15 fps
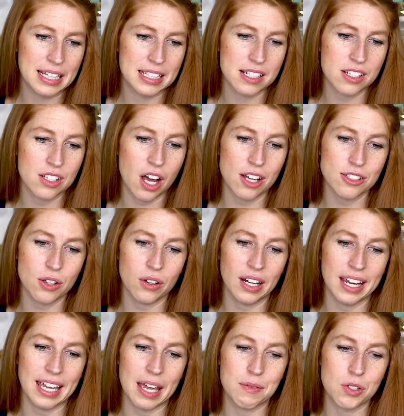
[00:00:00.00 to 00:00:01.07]
This is also a
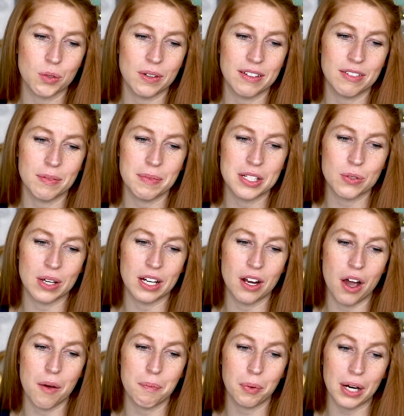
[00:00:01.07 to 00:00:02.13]
great game to weave in
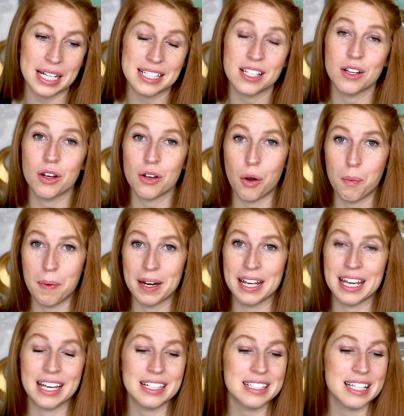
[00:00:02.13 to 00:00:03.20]
between present
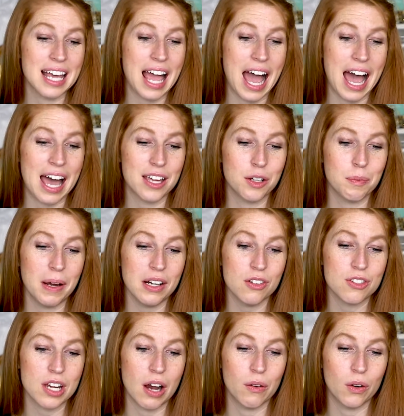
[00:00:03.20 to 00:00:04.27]
openings at your bridal
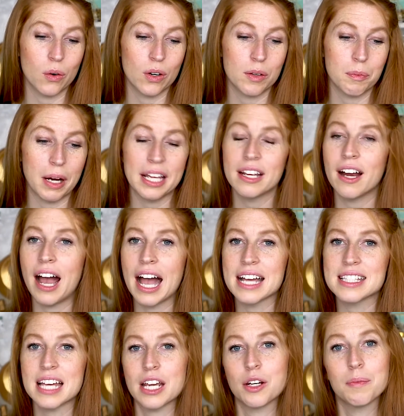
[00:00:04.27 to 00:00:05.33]
shower or to break your
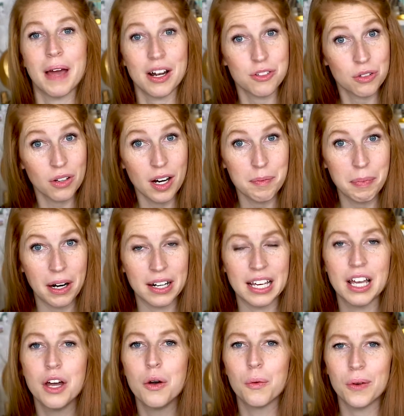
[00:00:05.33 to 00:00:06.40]
ice at your bachelorette party.